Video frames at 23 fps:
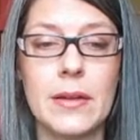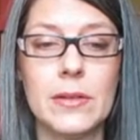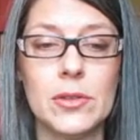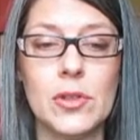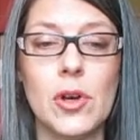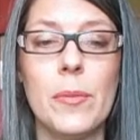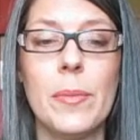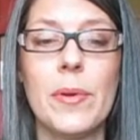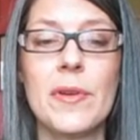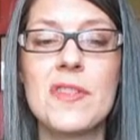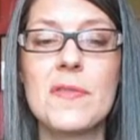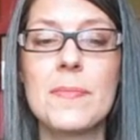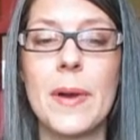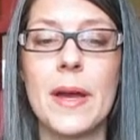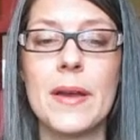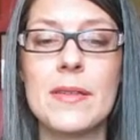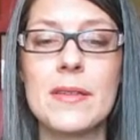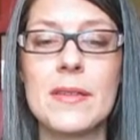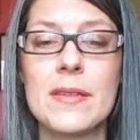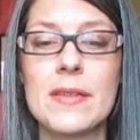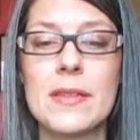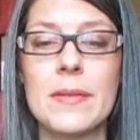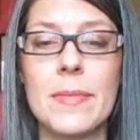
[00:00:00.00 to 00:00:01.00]
Global spy
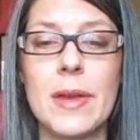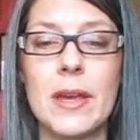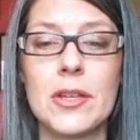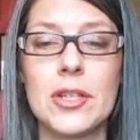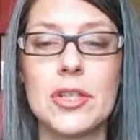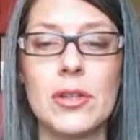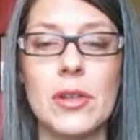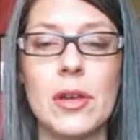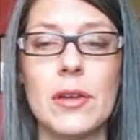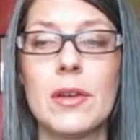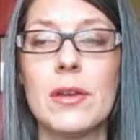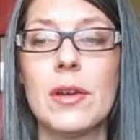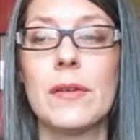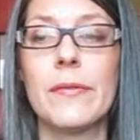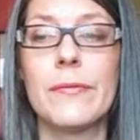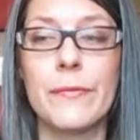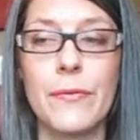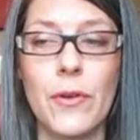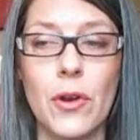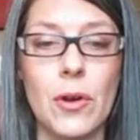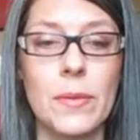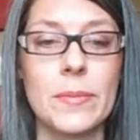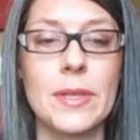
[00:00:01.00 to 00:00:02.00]
system Echelon
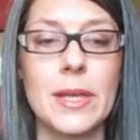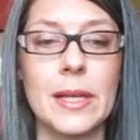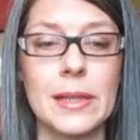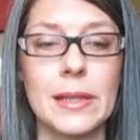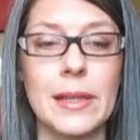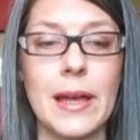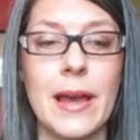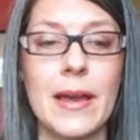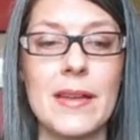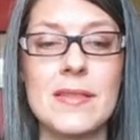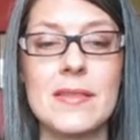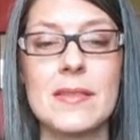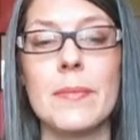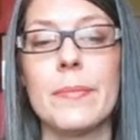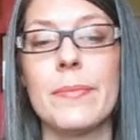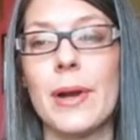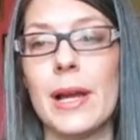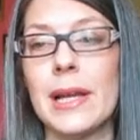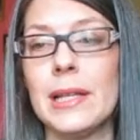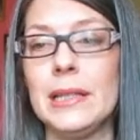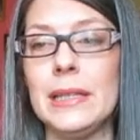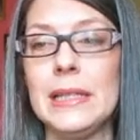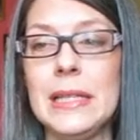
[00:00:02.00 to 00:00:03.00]
confirmed at last
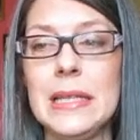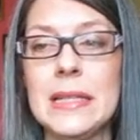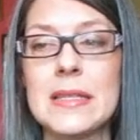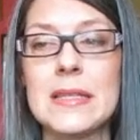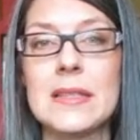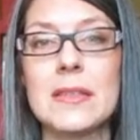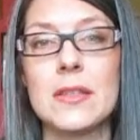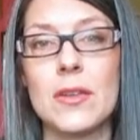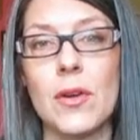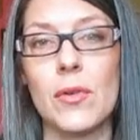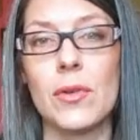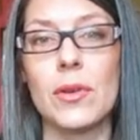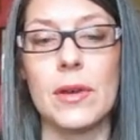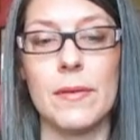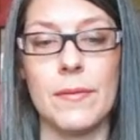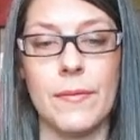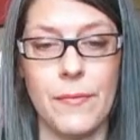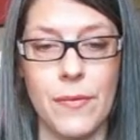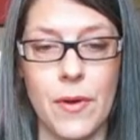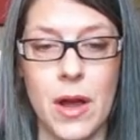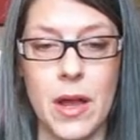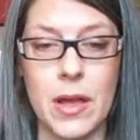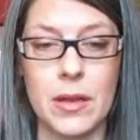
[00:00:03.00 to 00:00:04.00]
by leaked Snowden
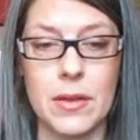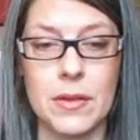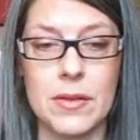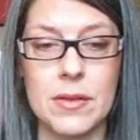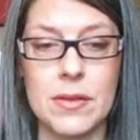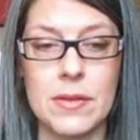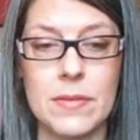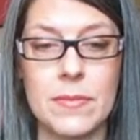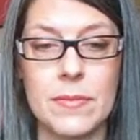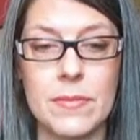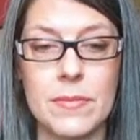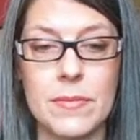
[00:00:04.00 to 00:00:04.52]
files.